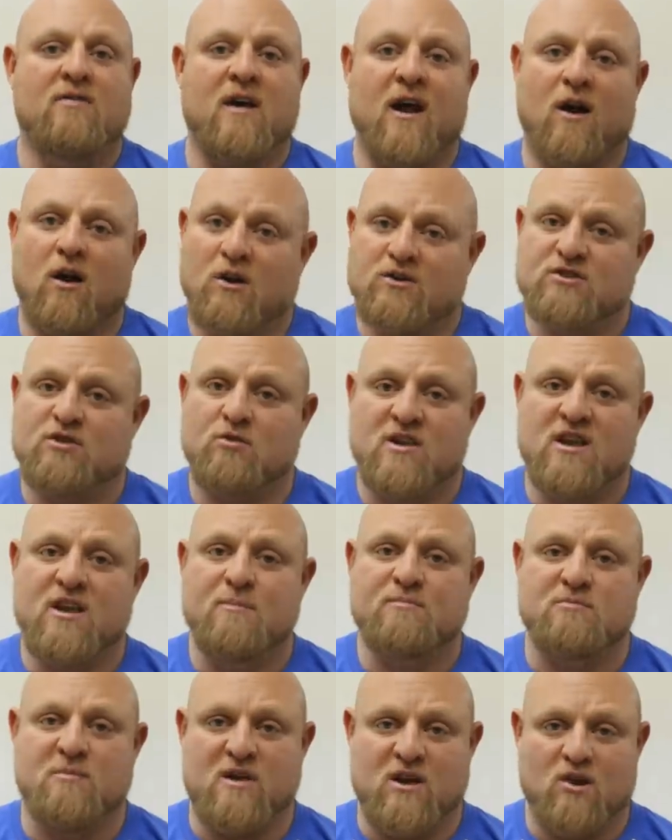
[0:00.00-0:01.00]
That also
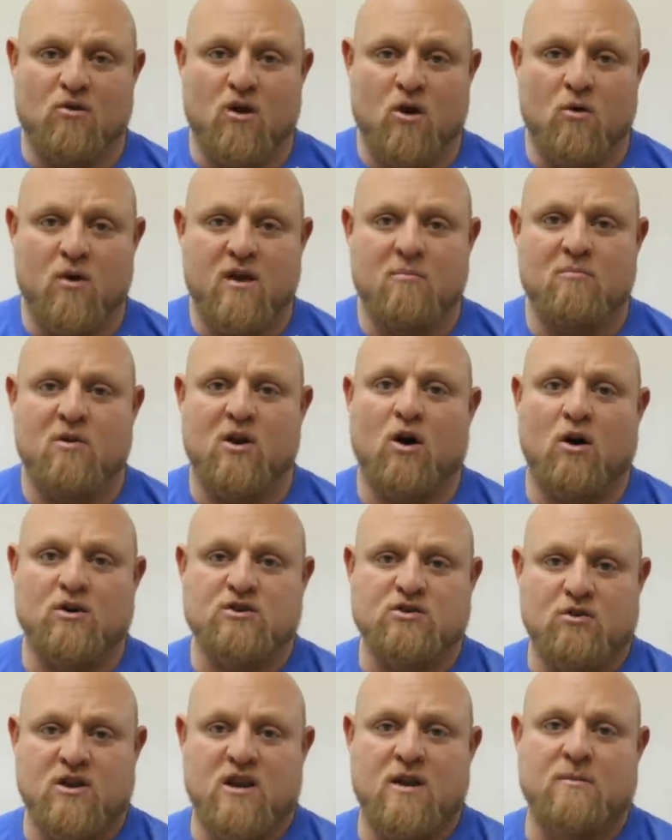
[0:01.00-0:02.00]
keeps me growing, but
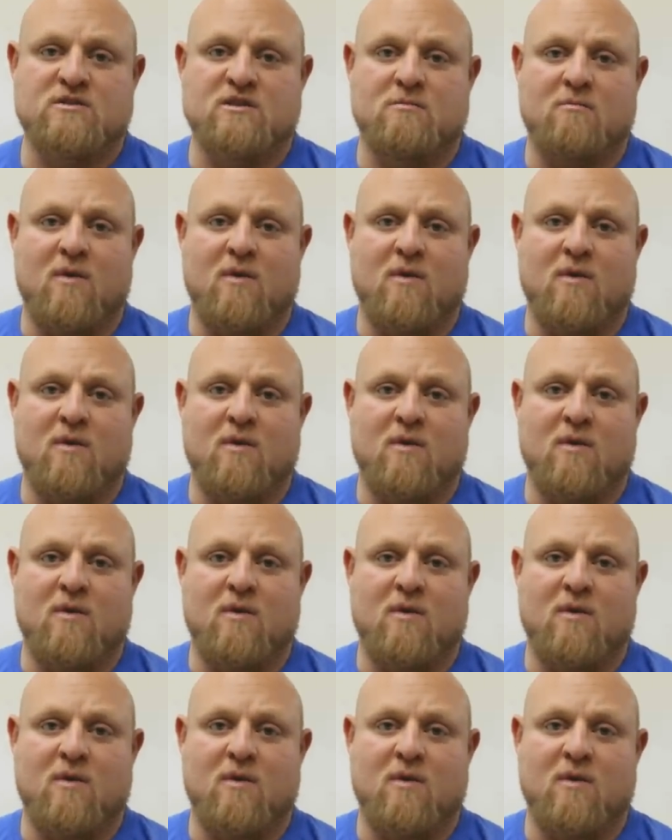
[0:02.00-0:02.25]
also keeps